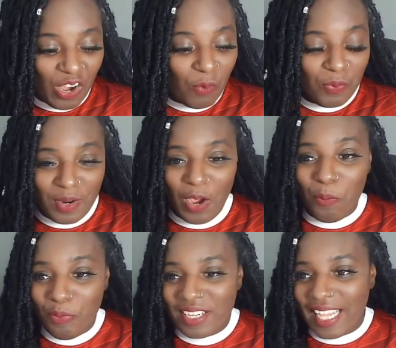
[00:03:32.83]
help
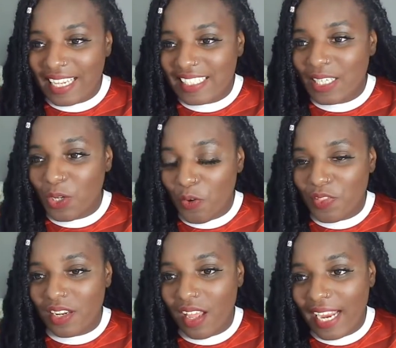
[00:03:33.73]
bring that deal over the
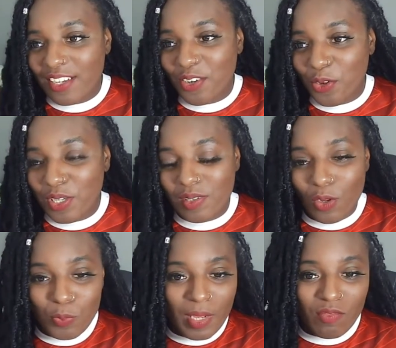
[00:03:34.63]
line. You know, he knows
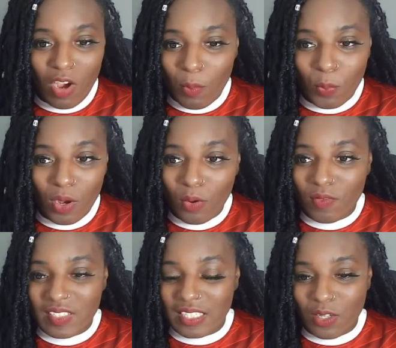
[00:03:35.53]
Benrahma well.
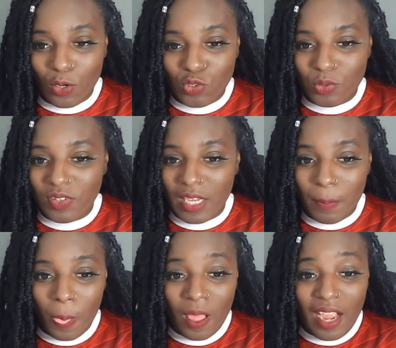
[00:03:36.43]
Obviously, he's coached with him,
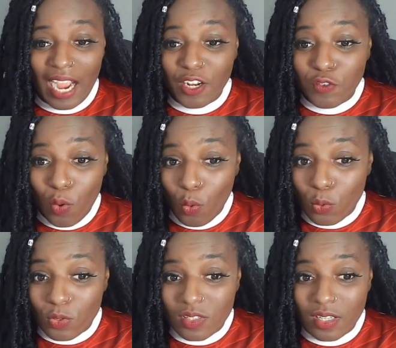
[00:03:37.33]
and of
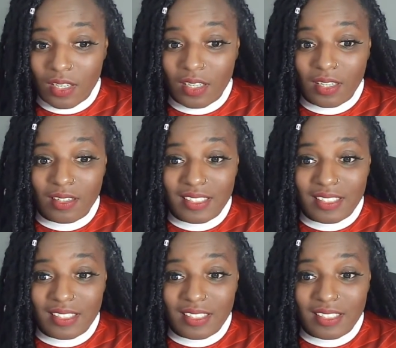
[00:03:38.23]
course, David